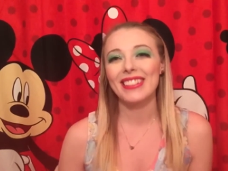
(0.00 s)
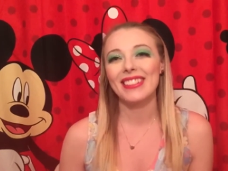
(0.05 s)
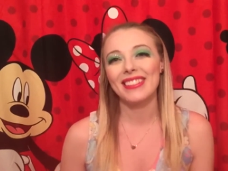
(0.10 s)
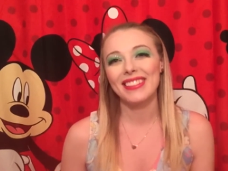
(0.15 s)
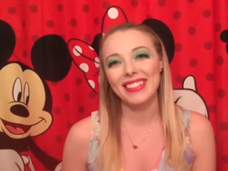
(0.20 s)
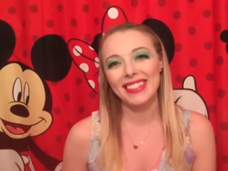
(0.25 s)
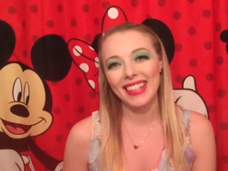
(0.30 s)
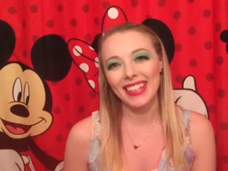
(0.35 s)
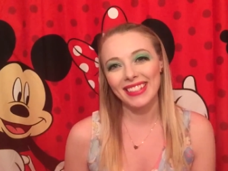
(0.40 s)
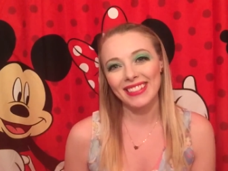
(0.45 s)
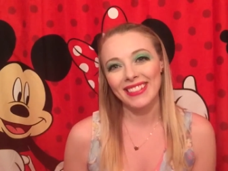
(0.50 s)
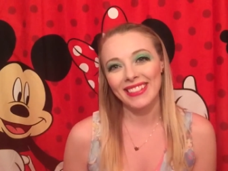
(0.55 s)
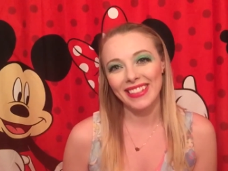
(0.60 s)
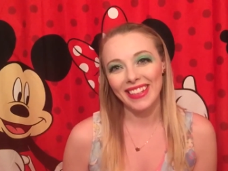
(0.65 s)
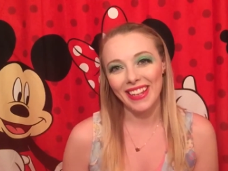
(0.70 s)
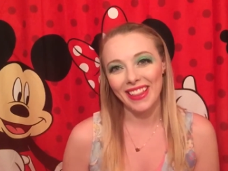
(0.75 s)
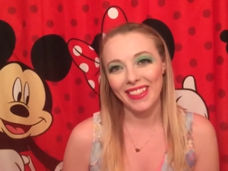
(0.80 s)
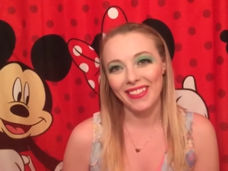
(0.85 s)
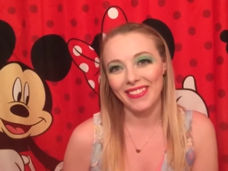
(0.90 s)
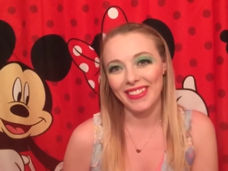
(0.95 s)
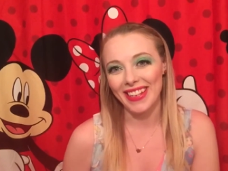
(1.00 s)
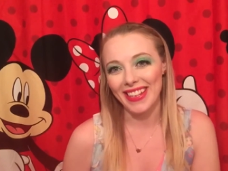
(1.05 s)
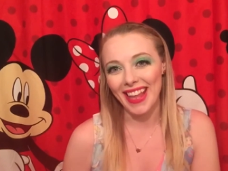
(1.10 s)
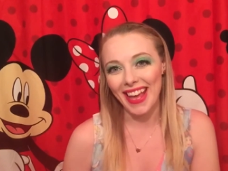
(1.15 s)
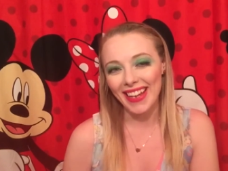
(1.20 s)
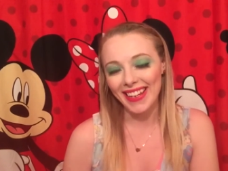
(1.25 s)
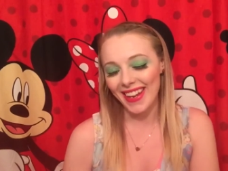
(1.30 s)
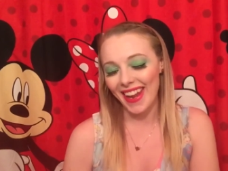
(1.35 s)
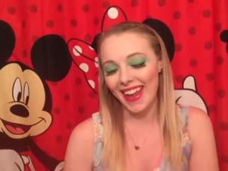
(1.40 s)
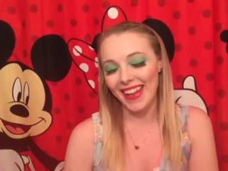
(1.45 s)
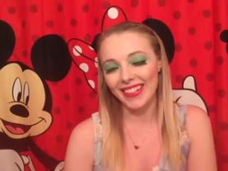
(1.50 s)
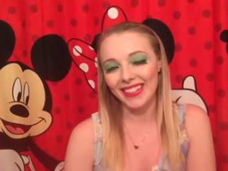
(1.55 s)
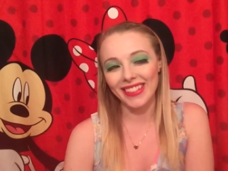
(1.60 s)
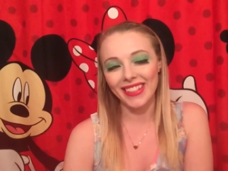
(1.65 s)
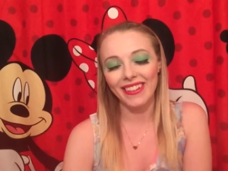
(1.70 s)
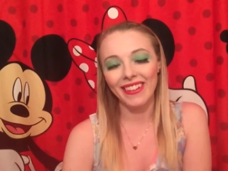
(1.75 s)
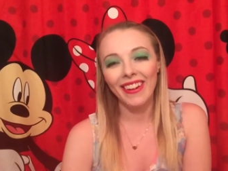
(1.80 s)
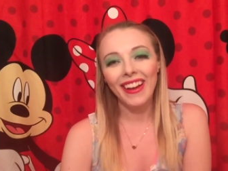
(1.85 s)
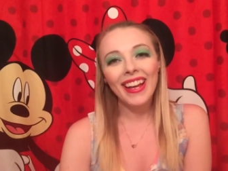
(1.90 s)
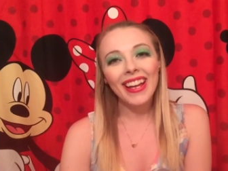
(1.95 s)
She was like turning three that day
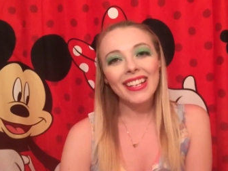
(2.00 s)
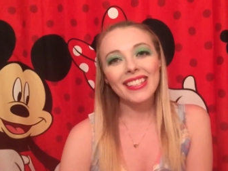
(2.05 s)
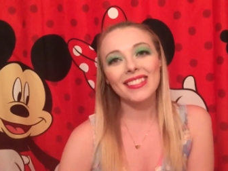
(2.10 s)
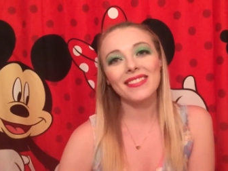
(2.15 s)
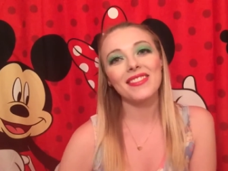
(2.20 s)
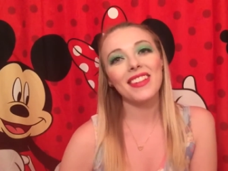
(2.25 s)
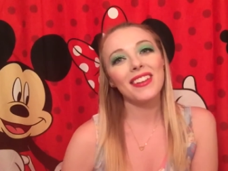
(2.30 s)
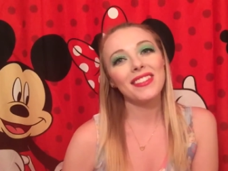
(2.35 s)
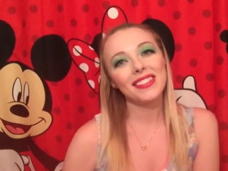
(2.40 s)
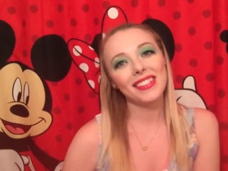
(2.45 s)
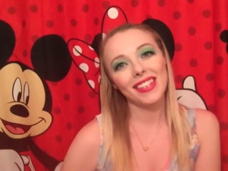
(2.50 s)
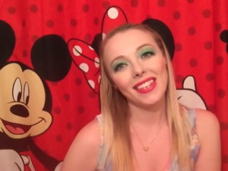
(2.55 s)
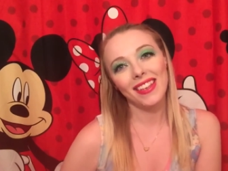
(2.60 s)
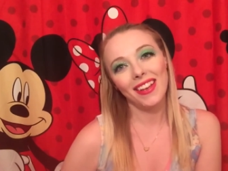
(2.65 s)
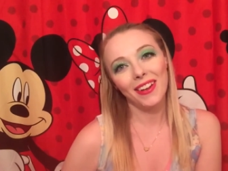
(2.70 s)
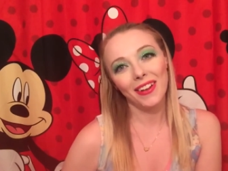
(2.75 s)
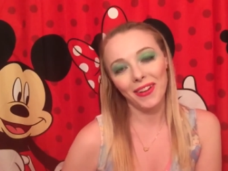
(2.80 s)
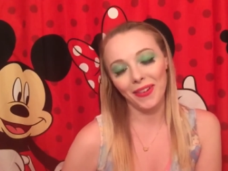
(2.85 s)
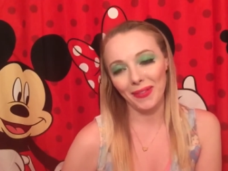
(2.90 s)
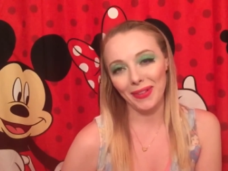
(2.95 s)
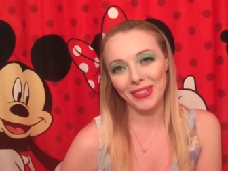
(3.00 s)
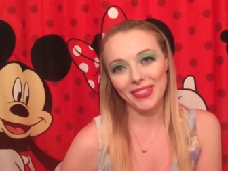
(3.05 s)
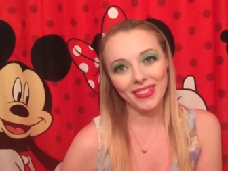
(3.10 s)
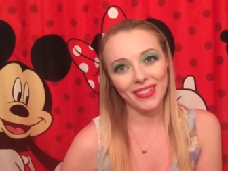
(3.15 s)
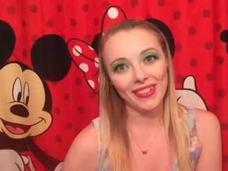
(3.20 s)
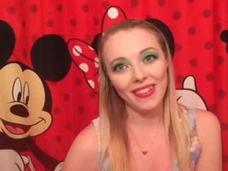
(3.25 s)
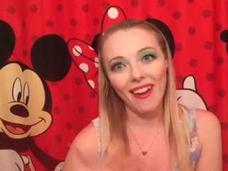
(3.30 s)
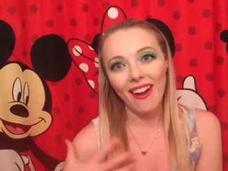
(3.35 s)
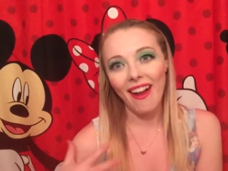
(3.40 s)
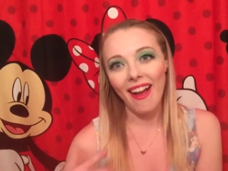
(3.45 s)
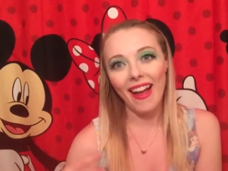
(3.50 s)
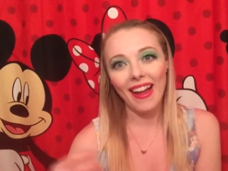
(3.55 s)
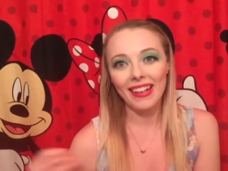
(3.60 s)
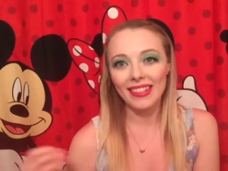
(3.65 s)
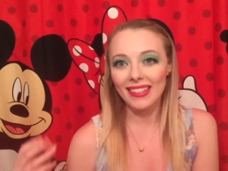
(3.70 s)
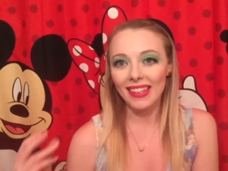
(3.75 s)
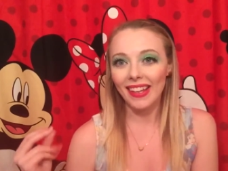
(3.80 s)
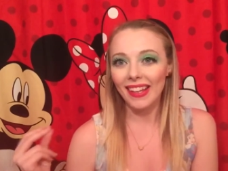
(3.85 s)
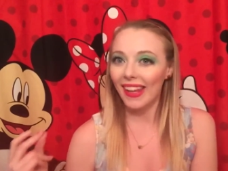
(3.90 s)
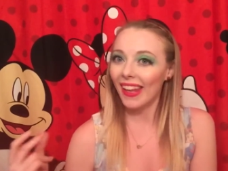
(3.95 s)
so sometimes the younger ones are not
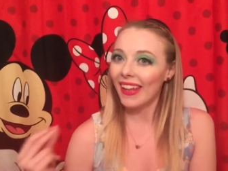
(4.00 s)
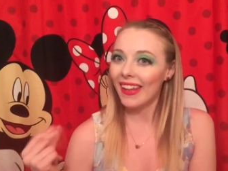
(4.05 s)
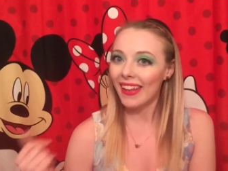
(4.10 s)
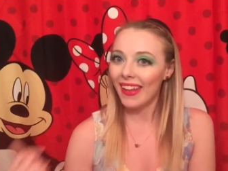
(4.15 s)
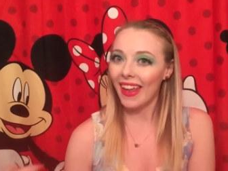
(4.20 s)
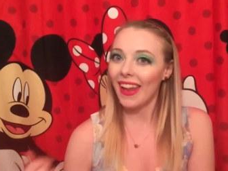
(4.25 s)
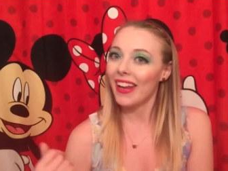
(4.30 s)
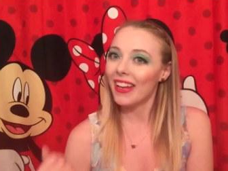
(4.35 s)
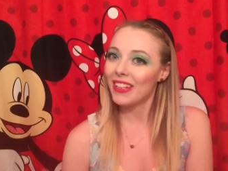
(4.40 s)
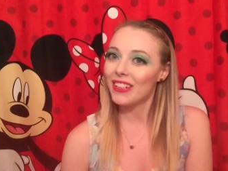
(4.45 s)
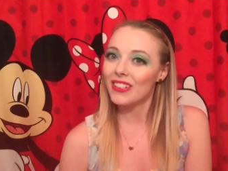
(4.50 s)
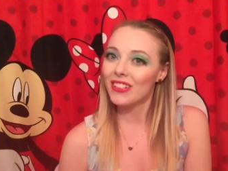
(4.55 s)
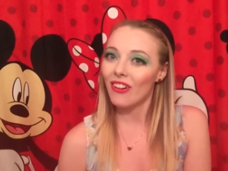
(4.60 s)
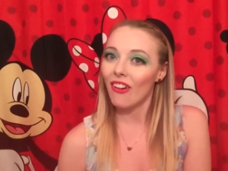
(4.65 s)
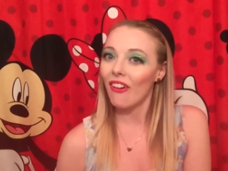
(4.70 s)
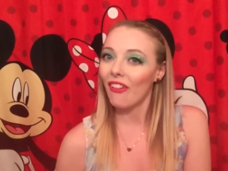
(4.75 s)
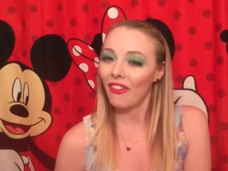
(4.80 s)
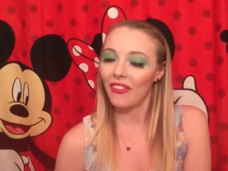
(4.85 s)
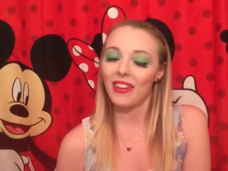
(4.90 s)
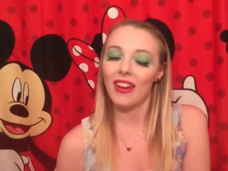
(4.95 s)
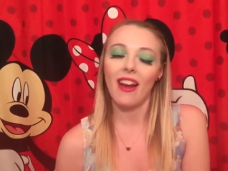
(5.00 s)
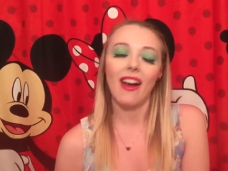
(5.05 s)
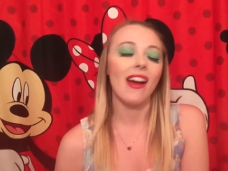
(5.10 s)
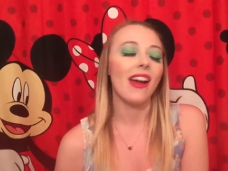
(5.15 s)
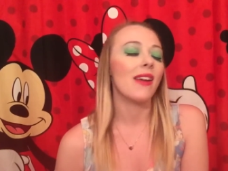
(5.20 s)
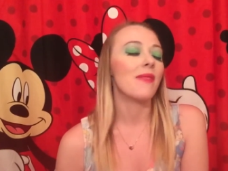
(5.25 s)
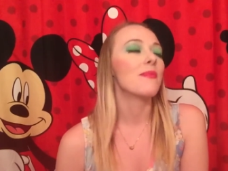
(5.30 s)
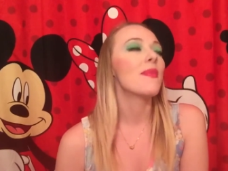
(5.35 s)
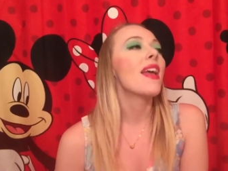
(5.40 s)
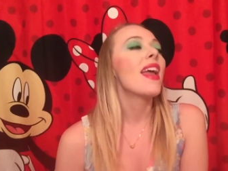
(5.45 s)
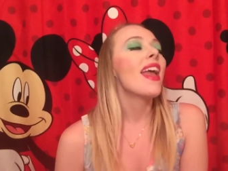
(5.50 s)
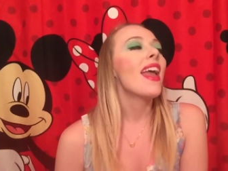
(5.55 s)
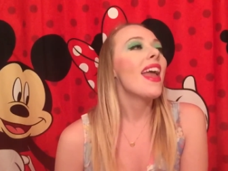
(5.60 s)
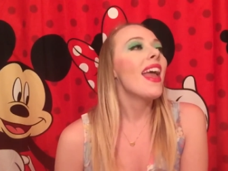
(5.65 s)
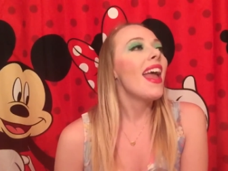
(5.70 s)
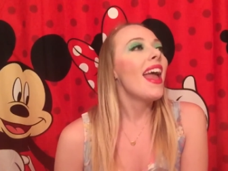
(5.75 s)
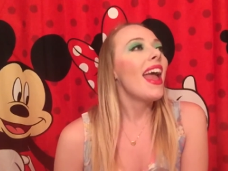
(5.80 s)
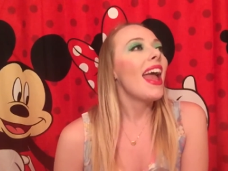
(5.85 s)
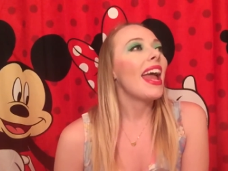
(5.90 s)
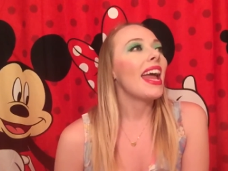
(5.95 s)
as like engaged all the time
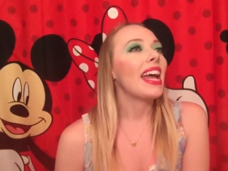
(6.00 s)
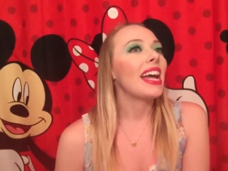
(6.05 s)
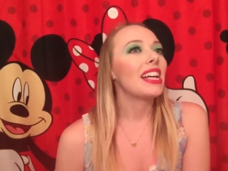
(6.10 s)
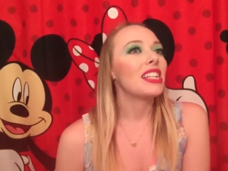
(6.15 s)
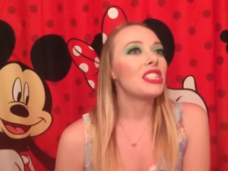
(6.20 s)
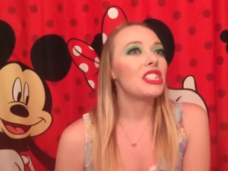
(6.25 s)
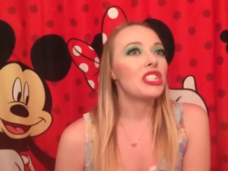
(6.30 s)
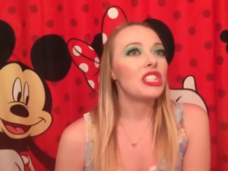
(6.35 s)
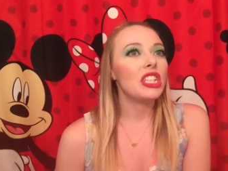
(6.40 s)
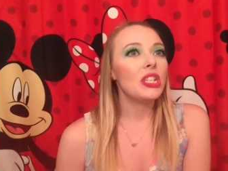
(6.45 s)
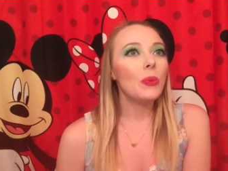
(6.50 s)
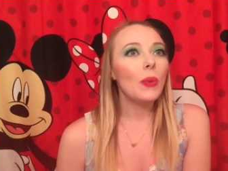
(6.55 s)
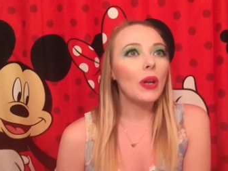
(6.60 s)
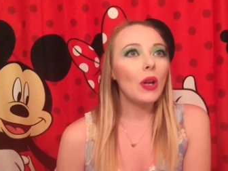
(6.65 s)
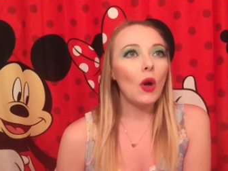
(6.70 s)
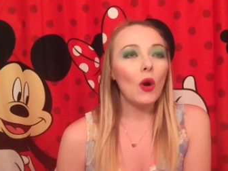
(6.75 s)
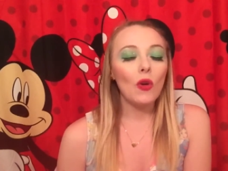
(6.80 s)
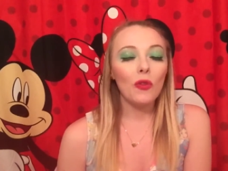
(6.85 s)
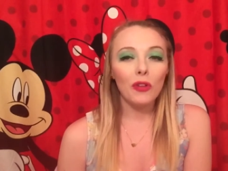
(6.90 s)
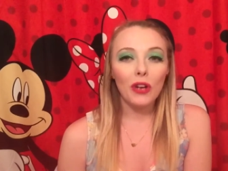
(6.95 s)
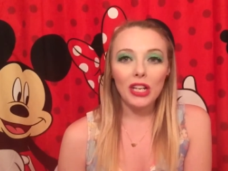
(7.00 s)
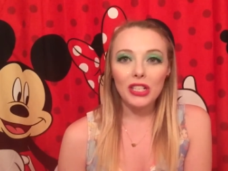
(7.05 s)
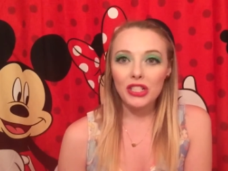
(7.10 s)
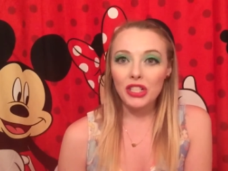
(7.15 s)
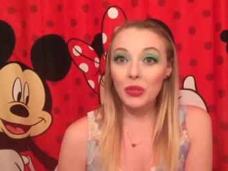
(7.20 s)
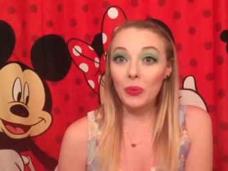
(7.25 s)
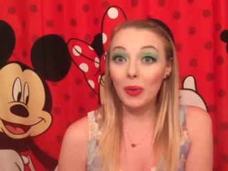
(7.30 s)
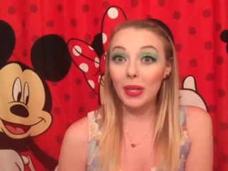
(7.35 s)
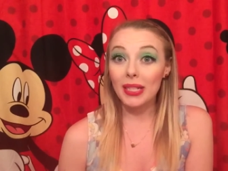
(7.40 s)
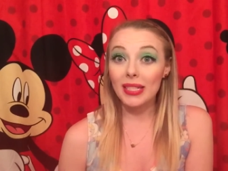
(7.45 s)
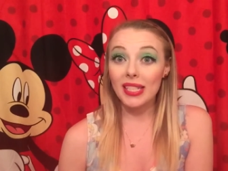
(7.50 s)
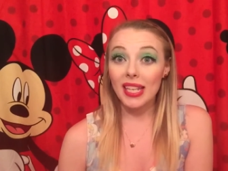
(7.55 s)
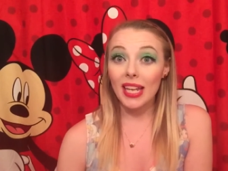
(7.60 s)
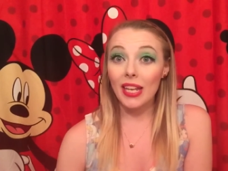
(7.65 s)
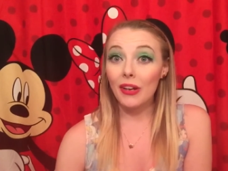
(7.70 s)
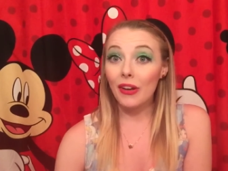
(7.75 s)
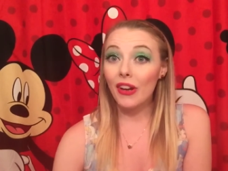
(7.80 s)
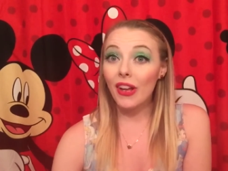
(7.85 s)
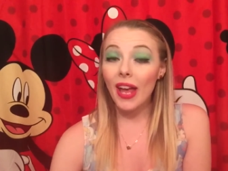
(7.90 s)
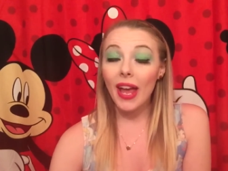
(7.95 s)
and she went over and she wanted to
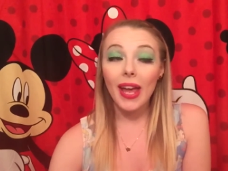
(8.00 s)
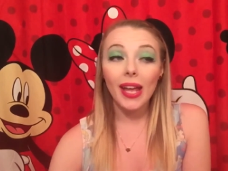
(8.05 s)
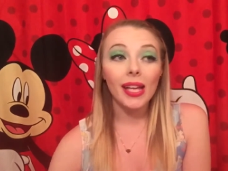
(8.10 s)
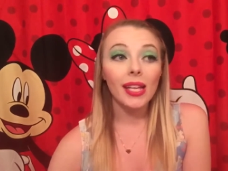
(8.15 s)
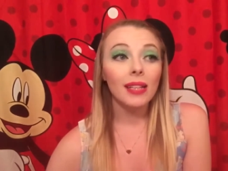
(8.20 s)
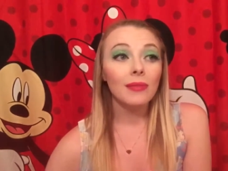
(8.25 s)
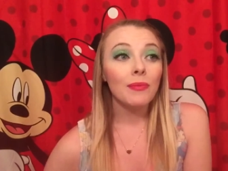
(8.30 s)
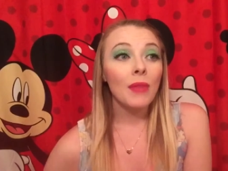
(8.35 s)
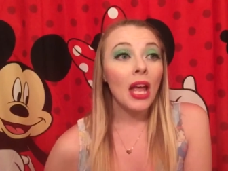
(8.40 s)
eat her cake